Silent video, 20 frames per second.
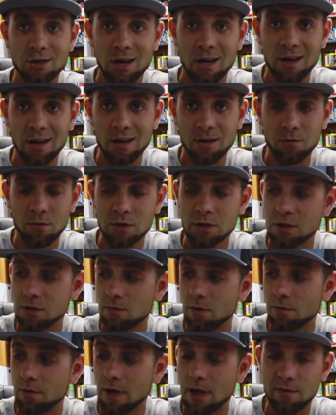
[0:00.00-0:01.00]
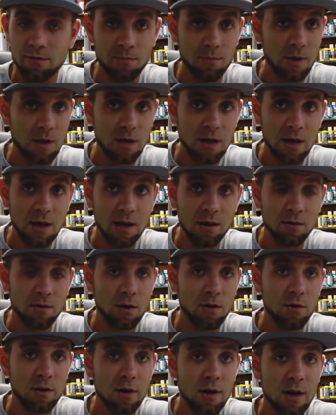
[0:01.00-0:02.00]
Giant, which is what we have in PA. I don't
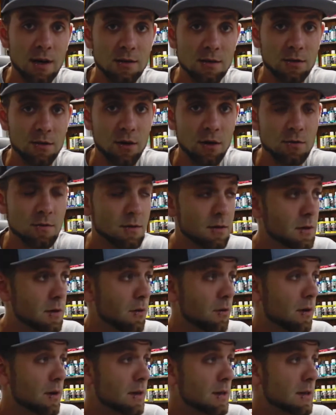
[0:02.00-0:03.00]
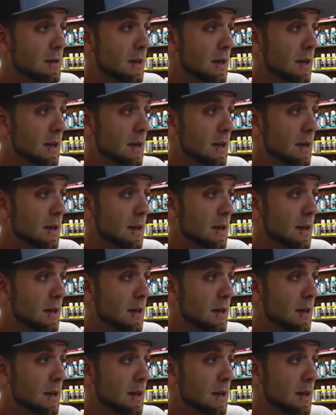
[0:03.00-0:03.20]
know what your guys' grocery store is